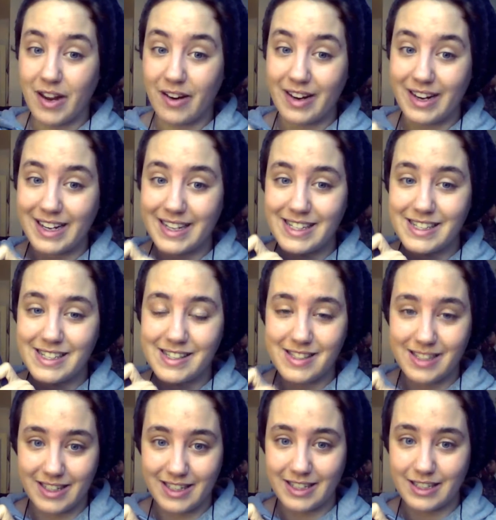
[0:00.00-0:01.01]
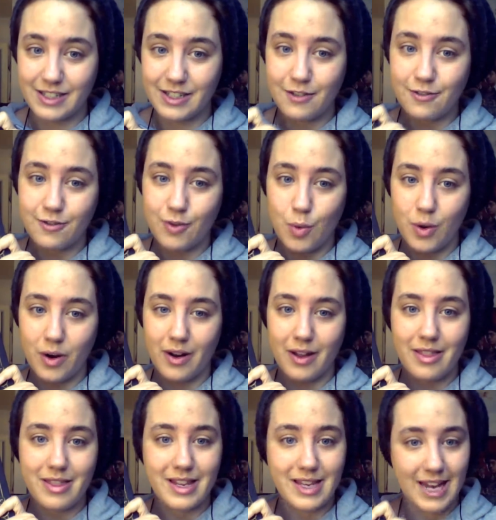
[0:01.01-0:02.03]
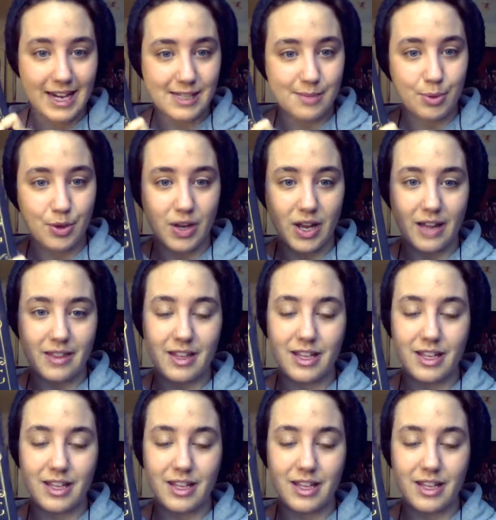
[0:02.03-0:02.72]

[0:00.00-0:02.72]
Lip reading: very excited for the next book.